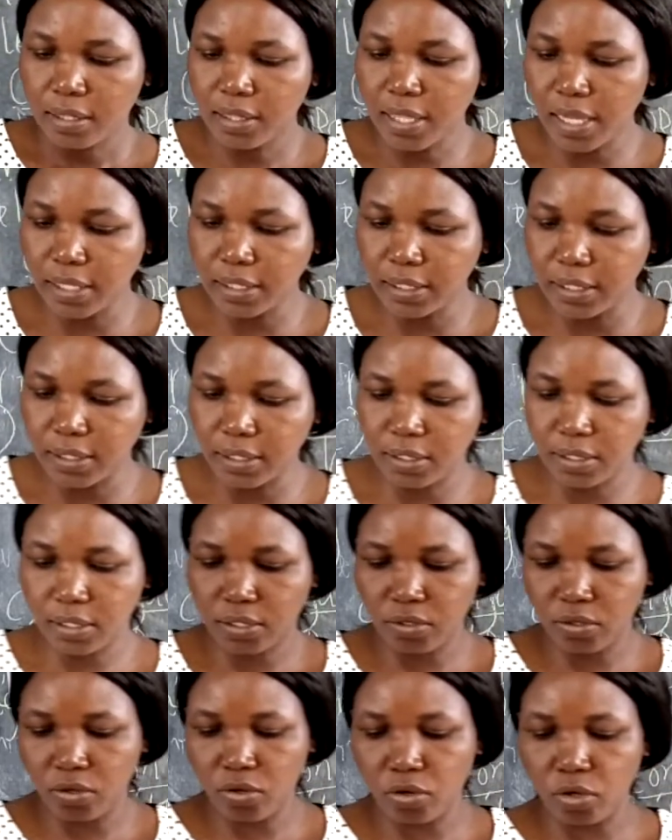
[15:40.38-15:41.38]
that is
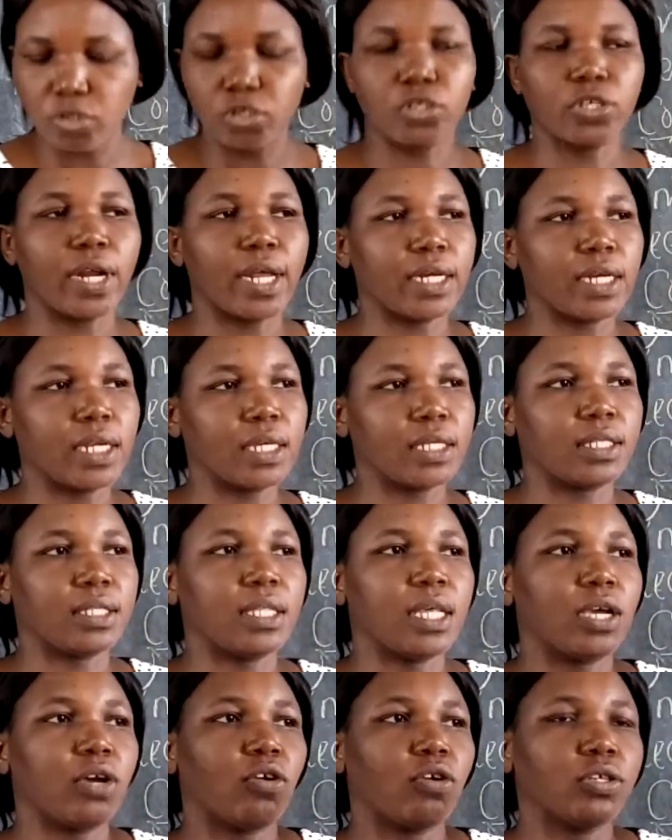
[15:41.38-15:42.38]
contradicts,
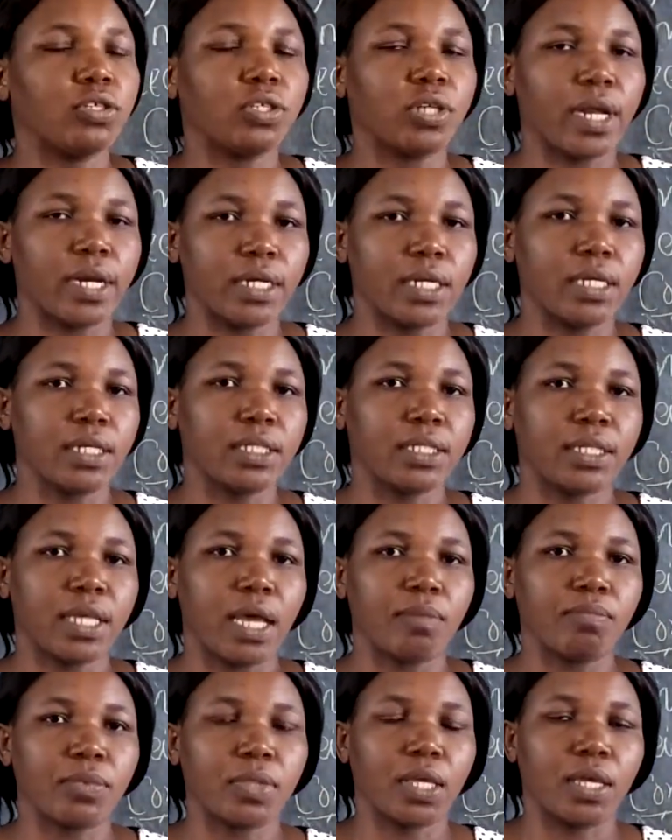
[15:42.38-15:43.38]
they contradict
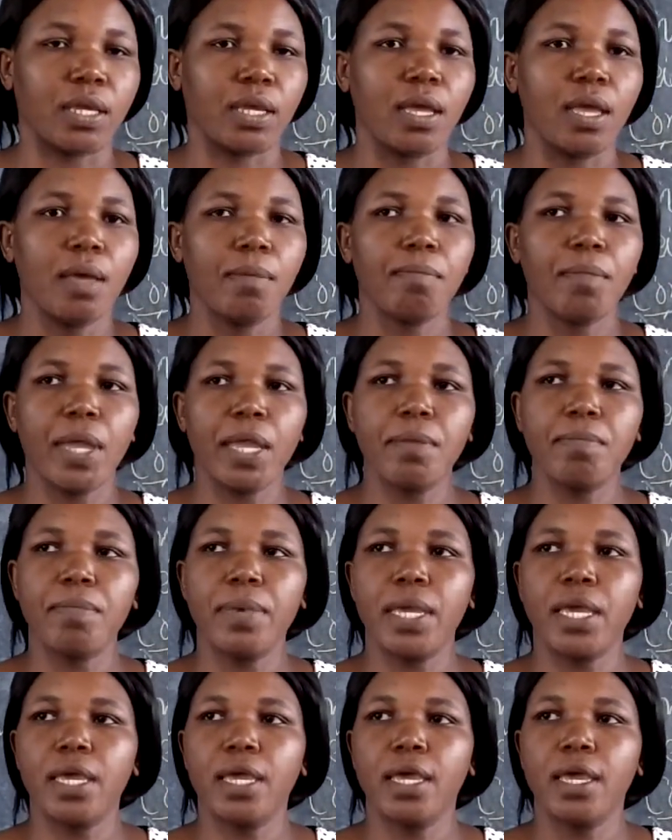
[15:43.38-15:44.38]
something.
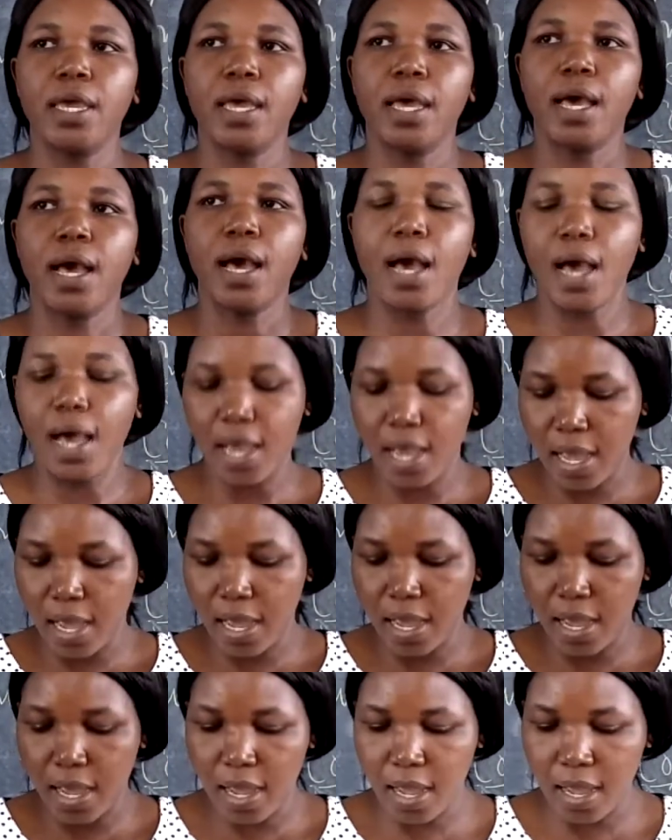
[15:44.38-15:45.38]
Maybe,
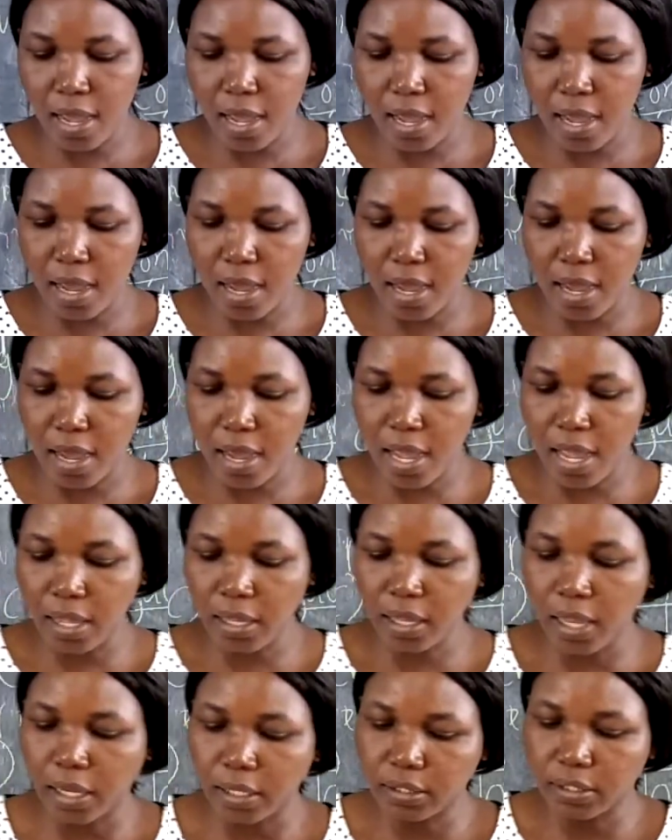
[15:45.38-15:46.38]

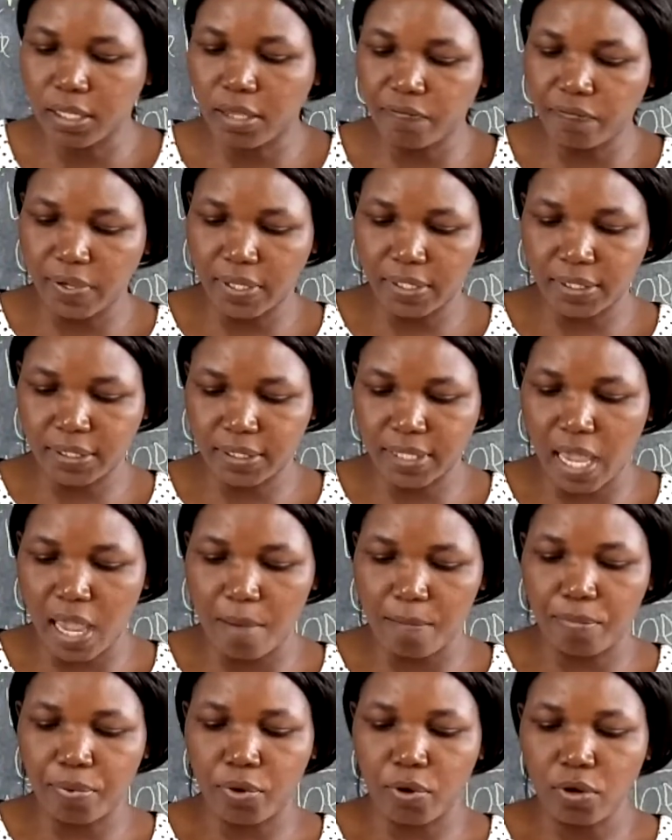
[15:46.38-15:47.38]
I'll give
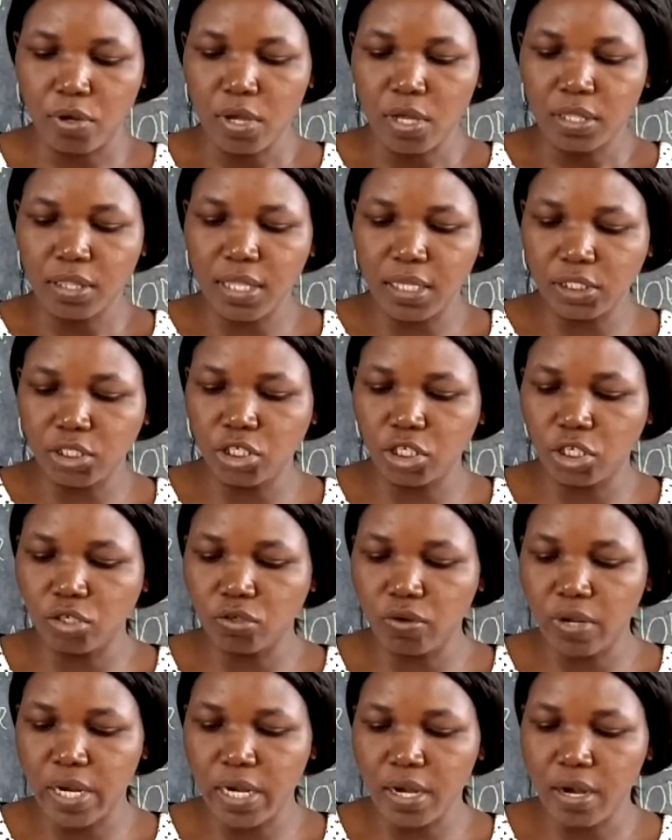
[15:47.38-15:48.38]
example. The
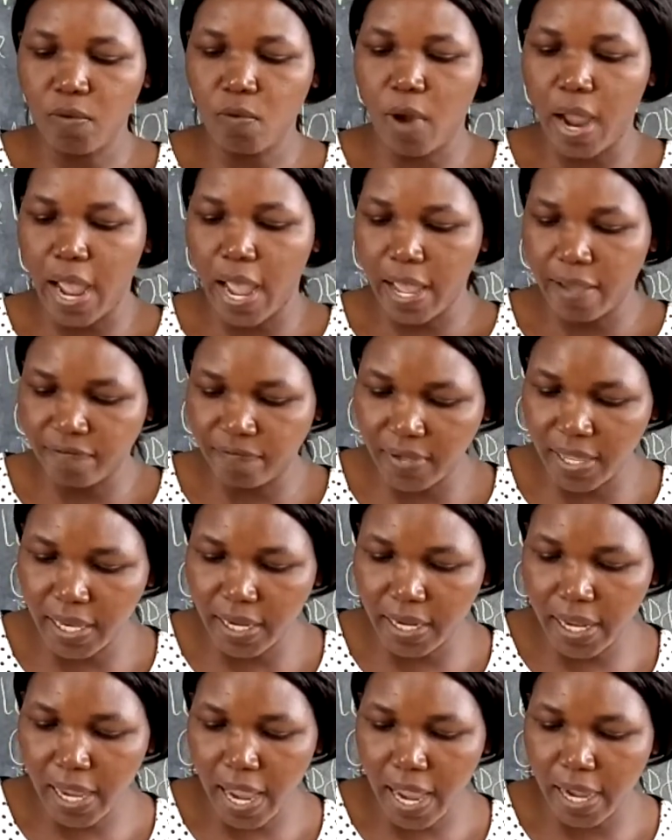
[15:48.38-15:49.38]
children were
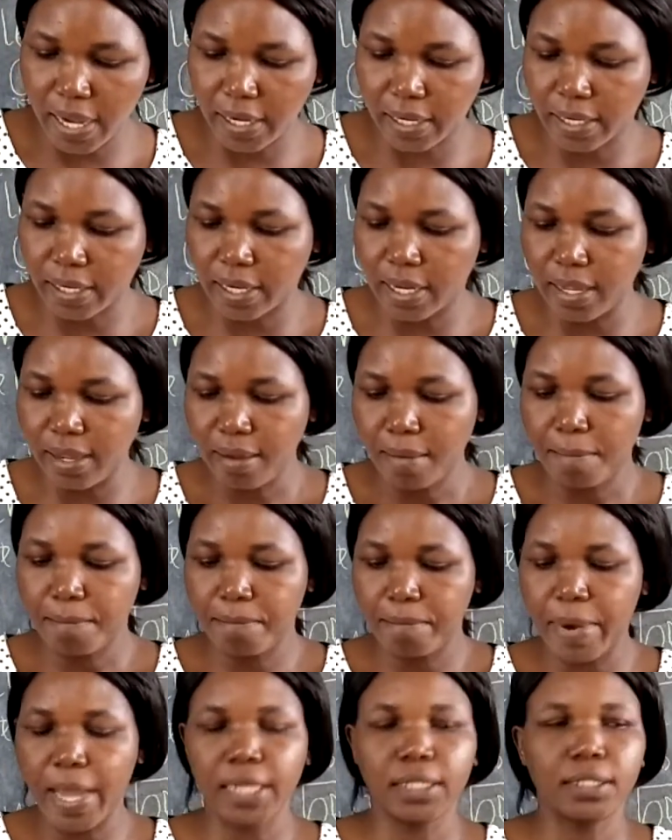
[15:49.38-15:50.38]
very hungry,
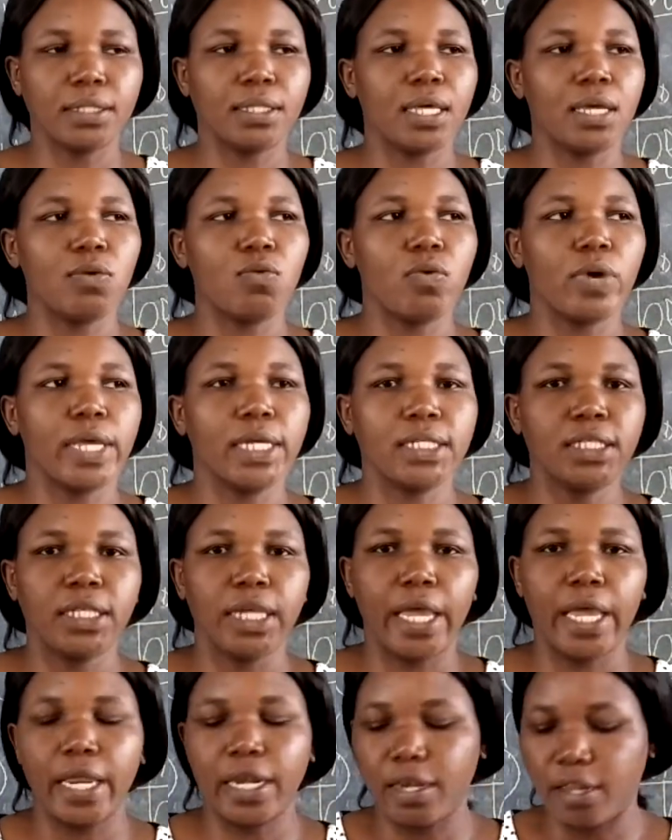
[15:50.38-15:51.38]
but they
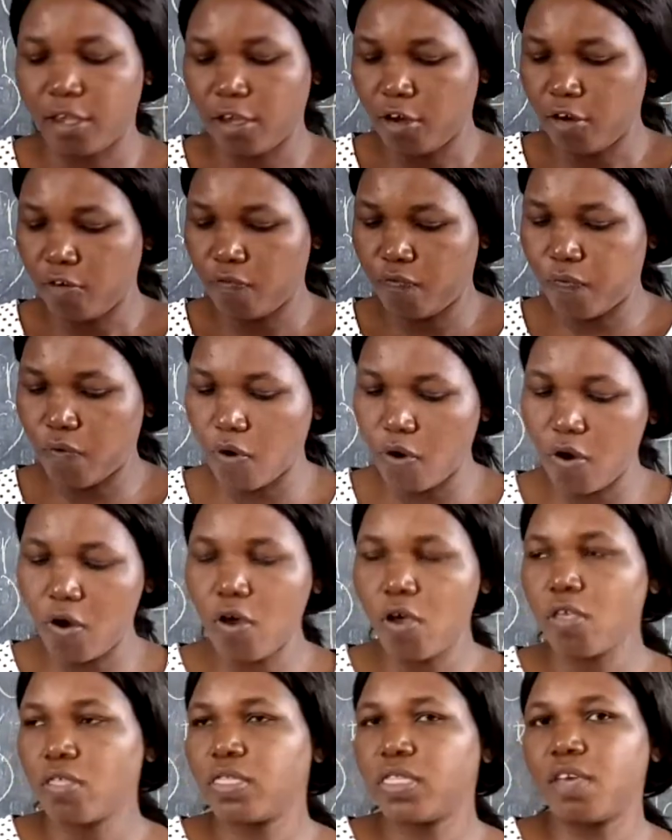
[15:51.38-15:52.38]
waited
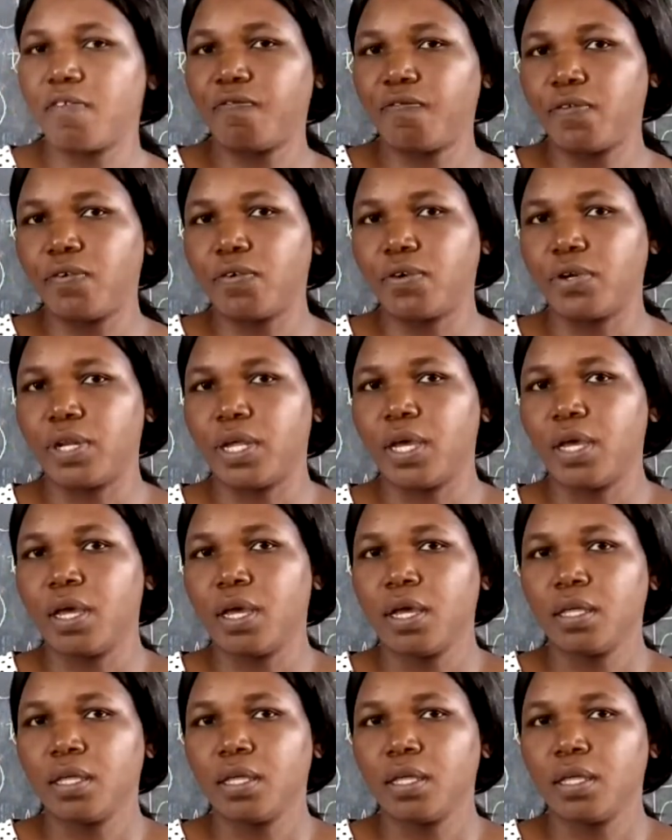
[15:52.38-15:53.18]
for the food.